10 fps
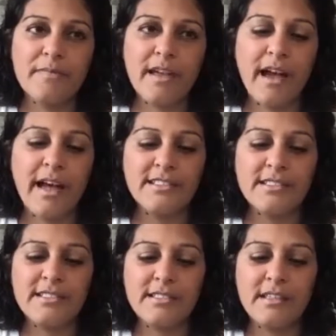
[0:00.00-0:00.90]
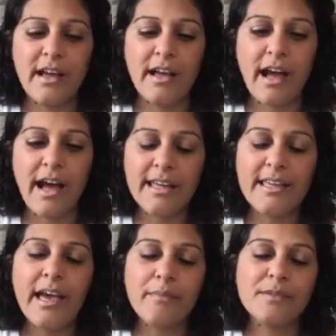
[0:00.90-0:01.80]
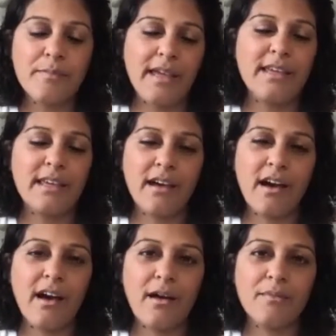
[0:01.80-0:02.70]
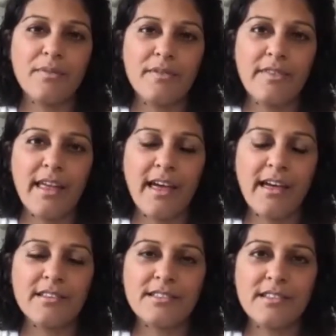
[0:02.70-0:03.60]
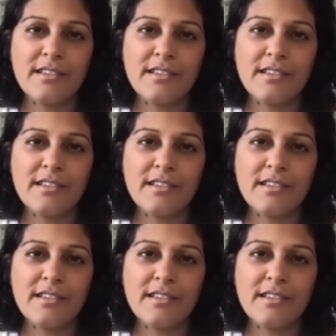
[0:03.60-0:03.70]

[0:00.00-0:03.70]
I kept making up that